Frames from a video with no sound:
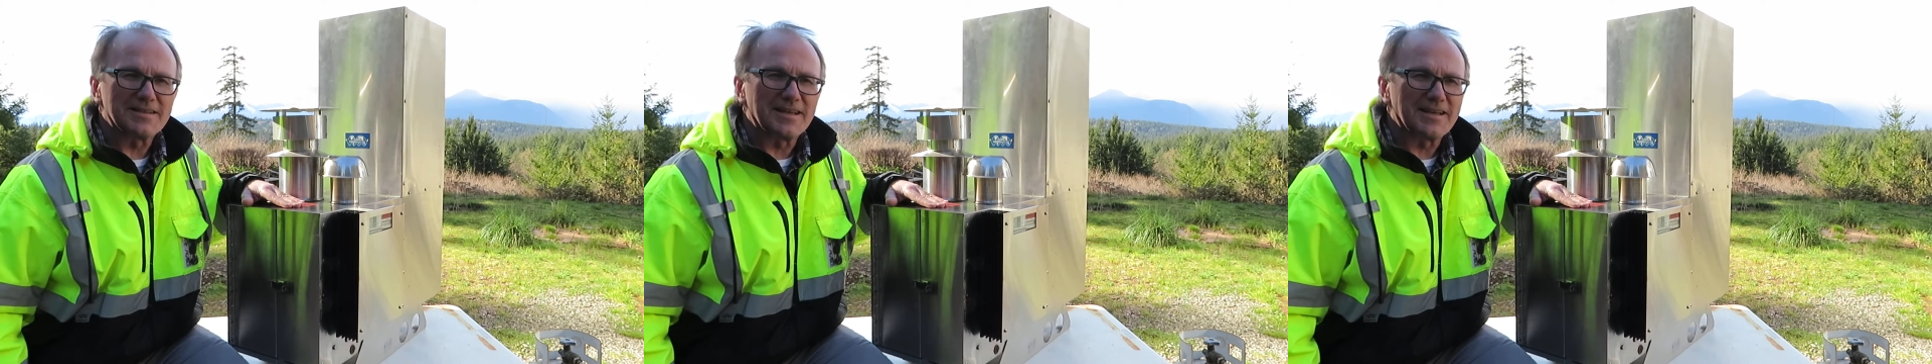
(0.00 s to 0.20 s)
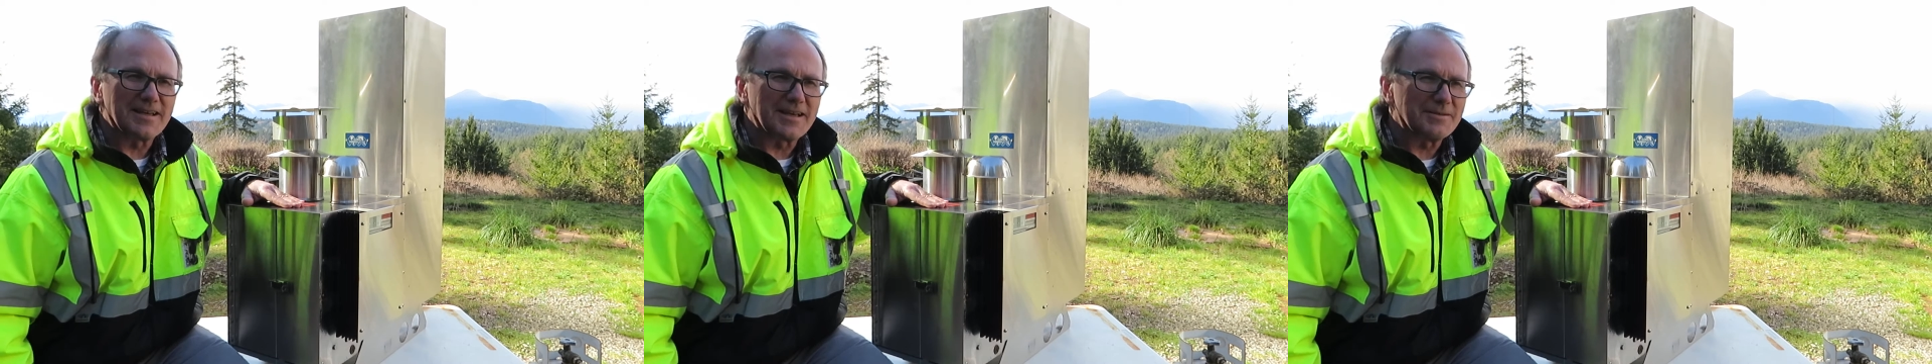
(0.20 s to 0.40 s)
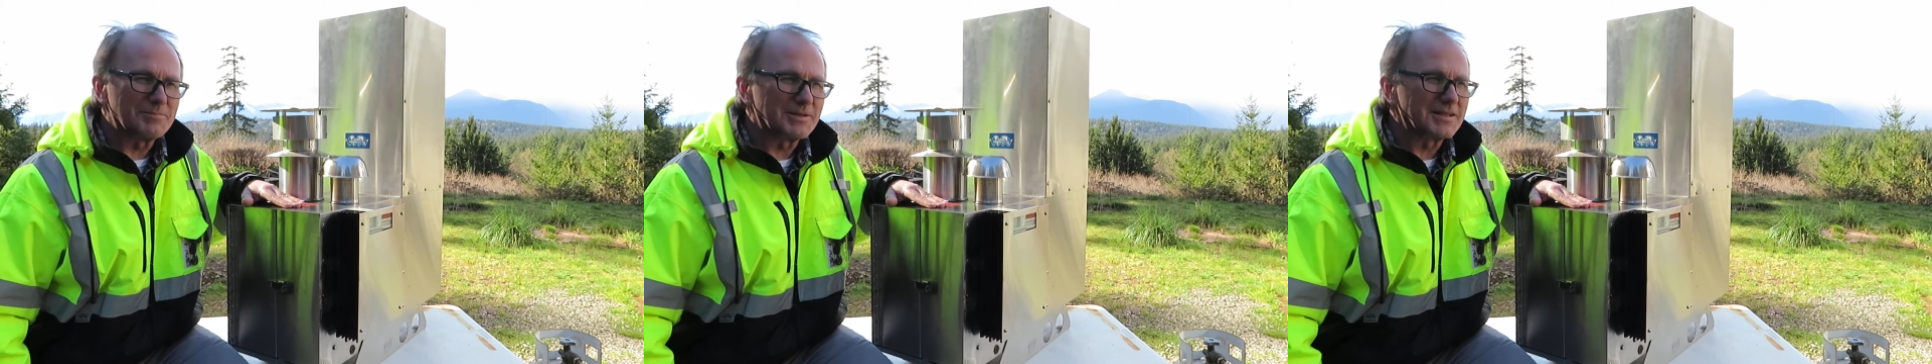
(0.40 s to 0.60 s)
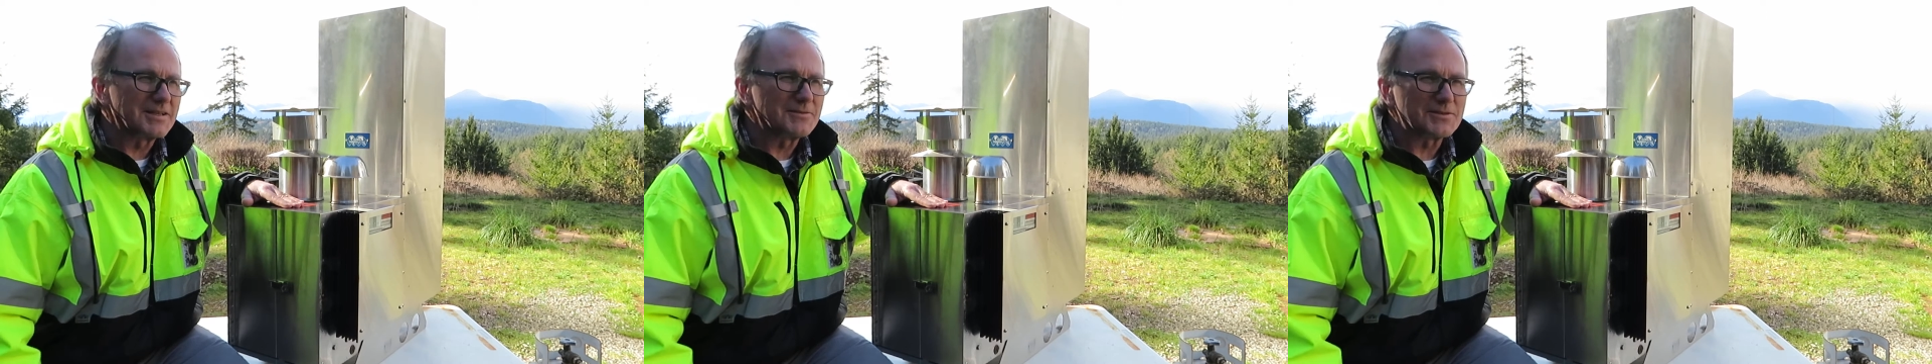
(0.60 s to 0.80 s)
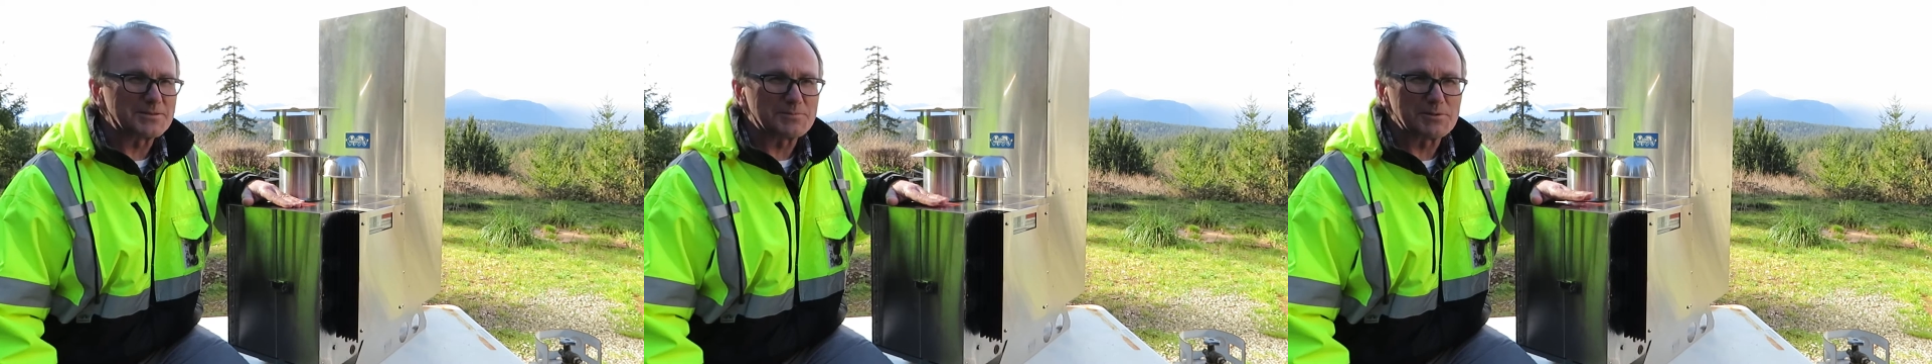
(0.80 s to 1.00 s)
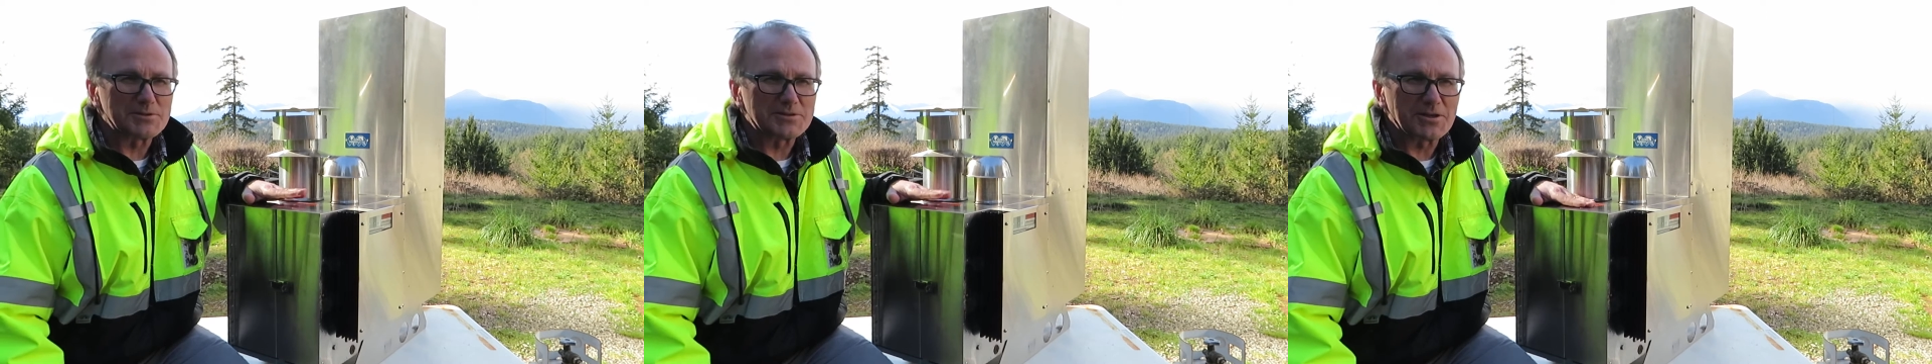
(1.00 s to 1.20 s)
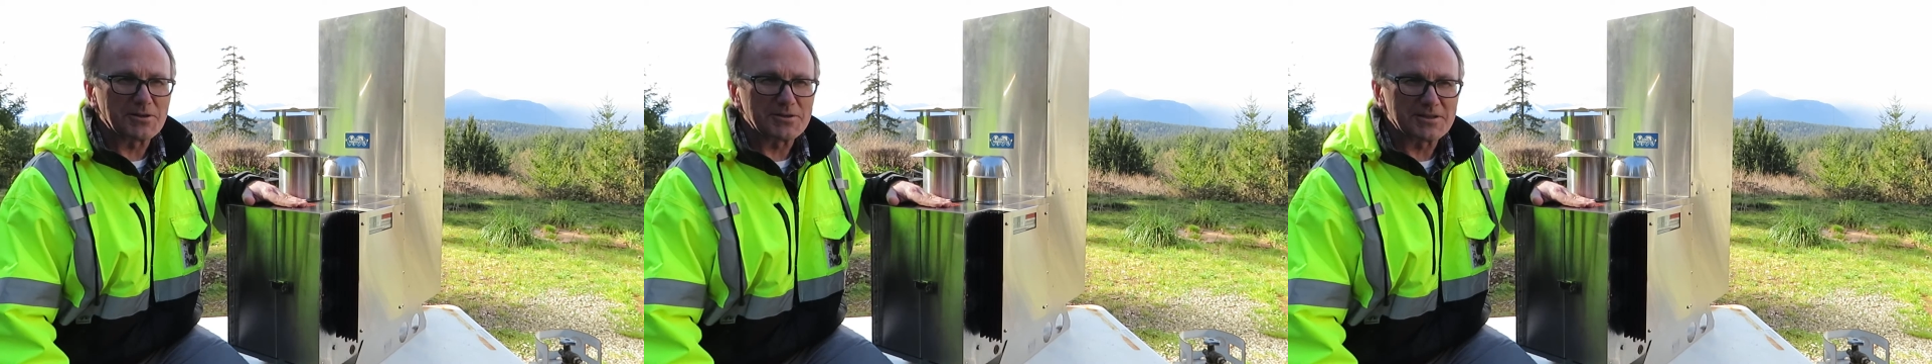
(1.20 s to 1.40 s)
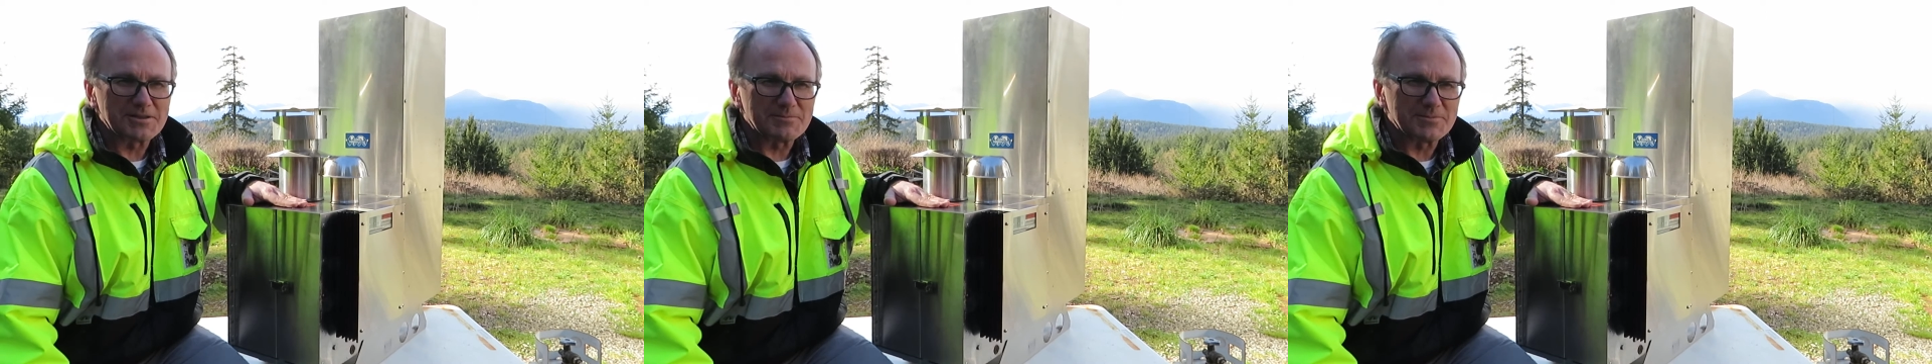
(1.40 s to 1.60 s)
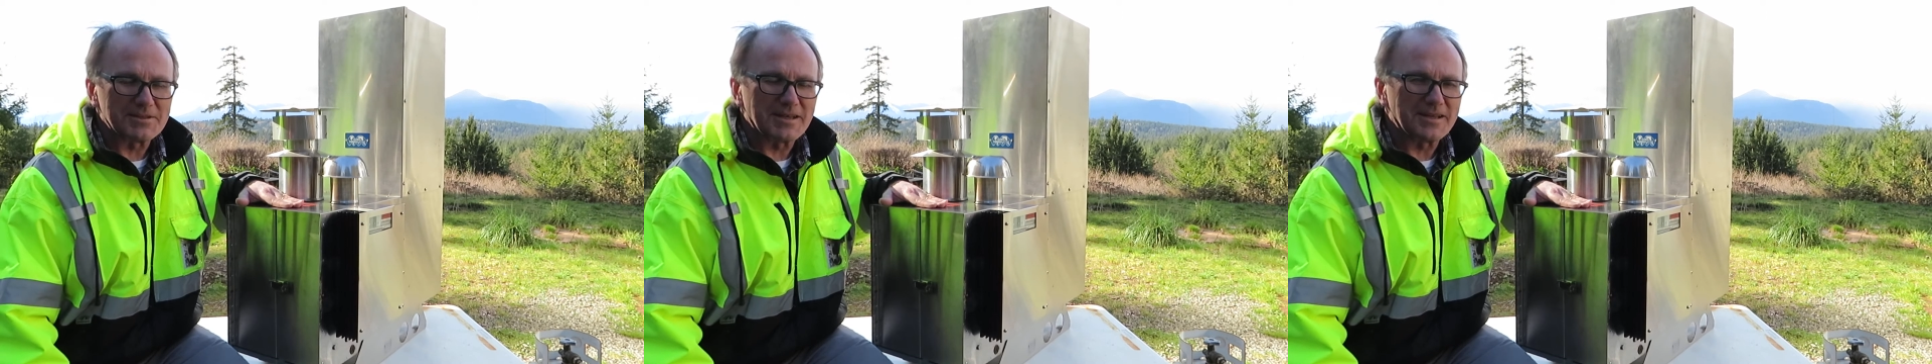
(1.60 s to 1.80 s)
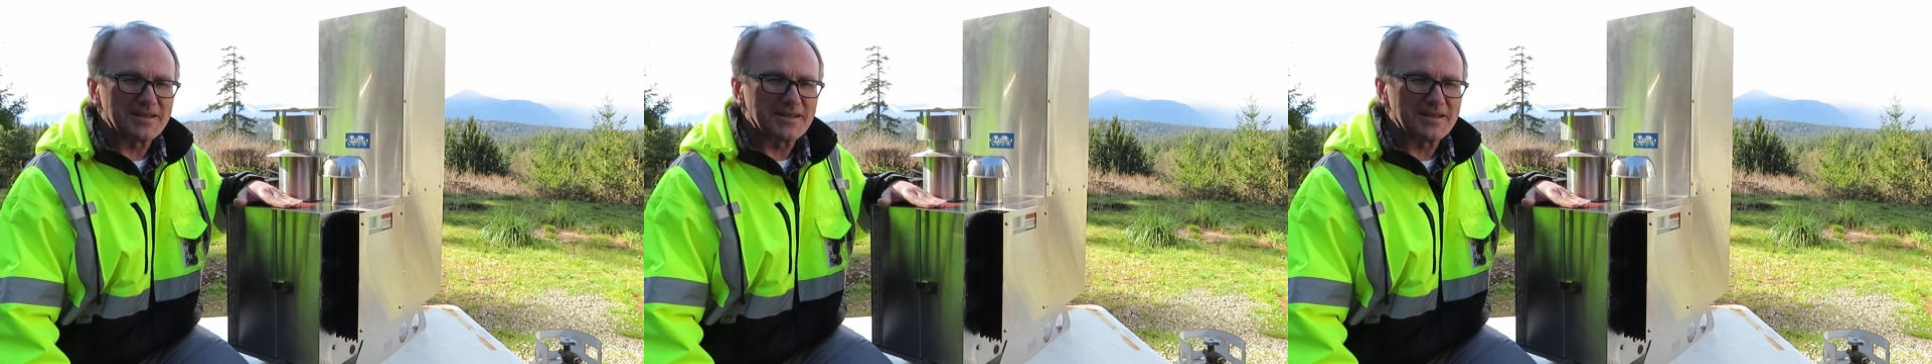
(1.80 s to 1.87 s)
I believe it's plutonium,